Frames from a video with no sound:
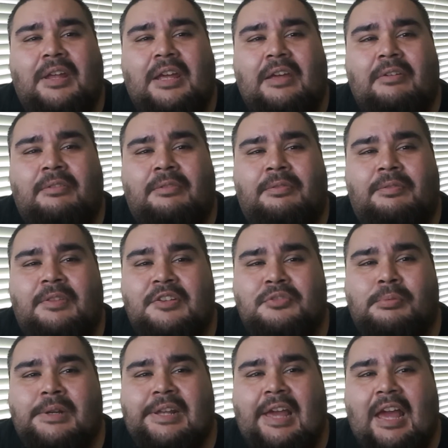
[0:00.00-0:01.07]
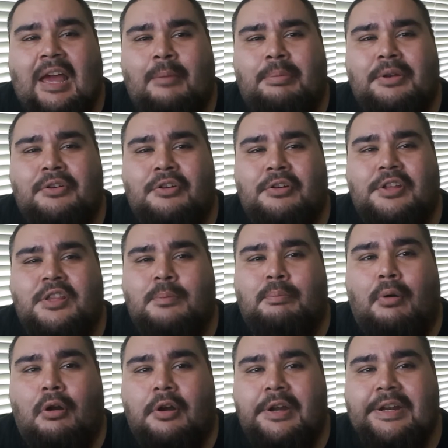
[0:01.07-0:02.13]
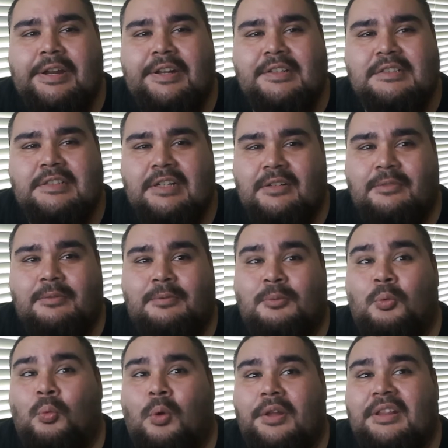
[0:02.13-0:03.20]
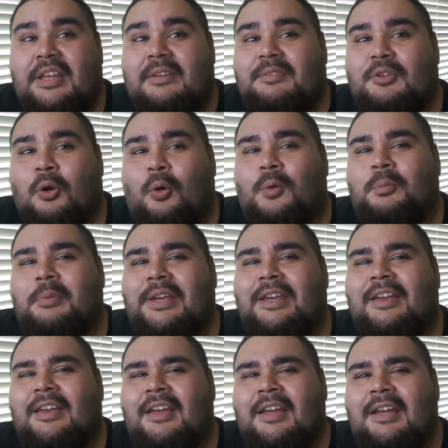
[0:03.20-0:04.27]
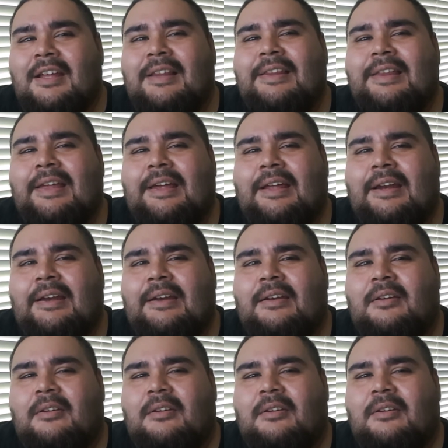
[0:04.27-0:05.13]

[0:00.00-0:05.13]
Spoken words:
If this really happened during the party instead of what they've told me, then